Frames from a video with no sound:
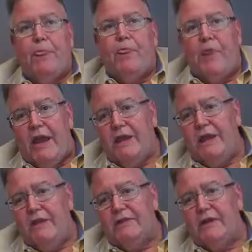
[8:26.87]
they
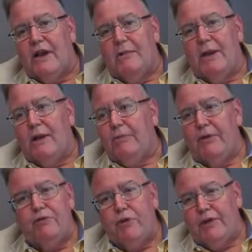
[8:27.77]
need to come in
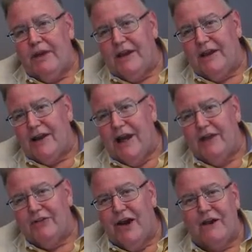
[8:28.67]
before they get a
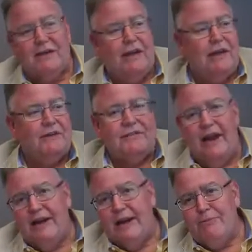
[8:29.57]
contract and
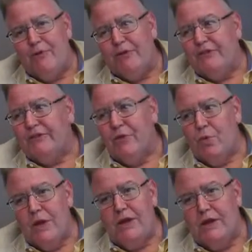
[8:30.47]
sign up with us so
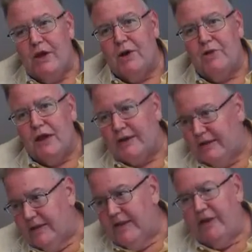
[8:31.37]
we know that
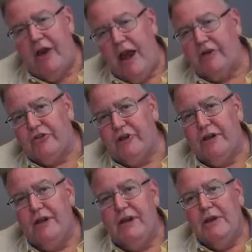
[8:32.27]
they're
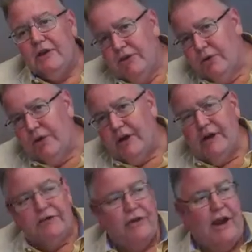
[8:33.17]
actually doing
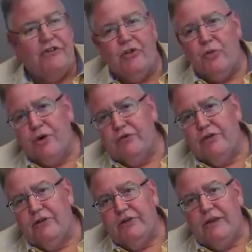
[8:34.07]
contractual work
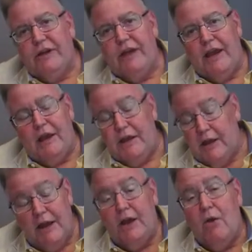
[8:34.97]
for the city of Canton
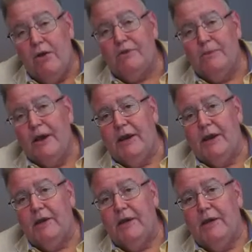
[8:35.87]
and they owe us
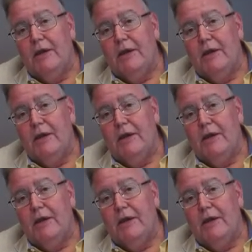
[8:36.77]
money.